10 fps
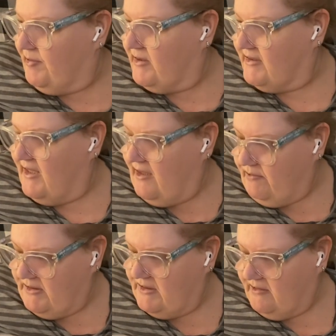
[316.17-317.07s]
because I
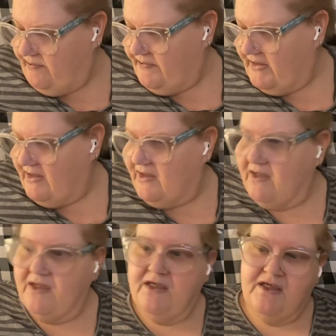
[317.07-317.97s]
always do.
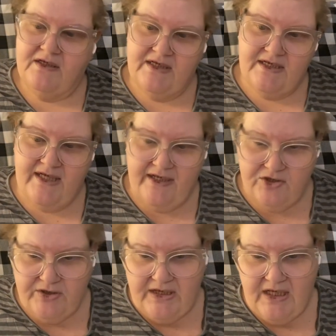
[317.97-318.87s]
This
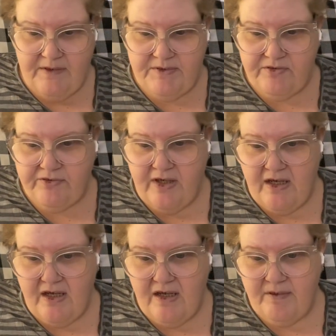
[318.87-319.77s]
actually comes
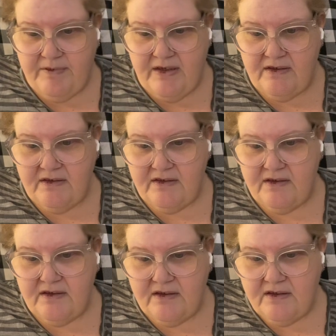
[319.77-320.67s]
from
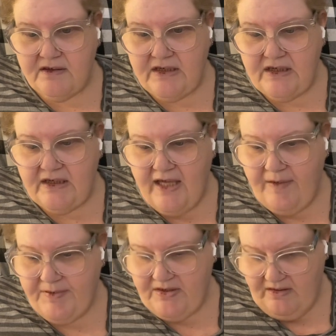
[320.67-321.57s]
the
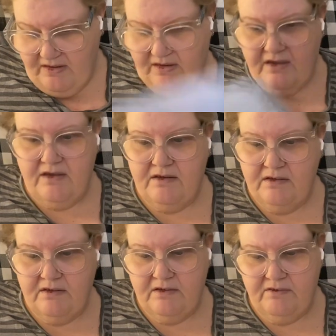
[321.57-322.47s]
Amazon
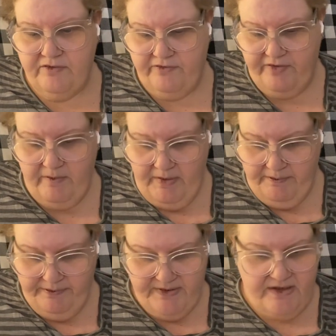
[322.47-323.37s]
Fulfillment
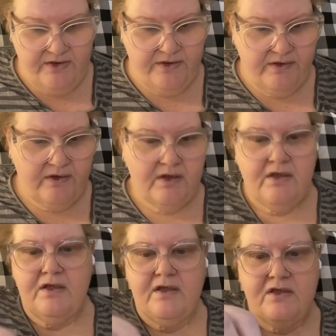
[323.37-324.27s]
Center.
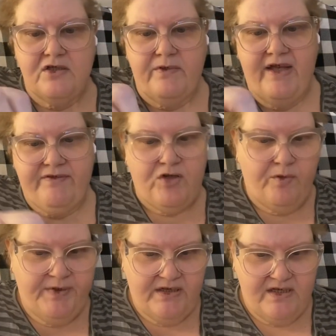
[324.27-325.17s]
So we have to
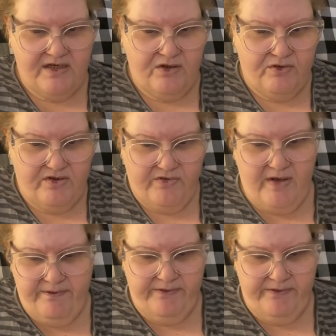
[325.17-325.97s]
open it to see who it's from.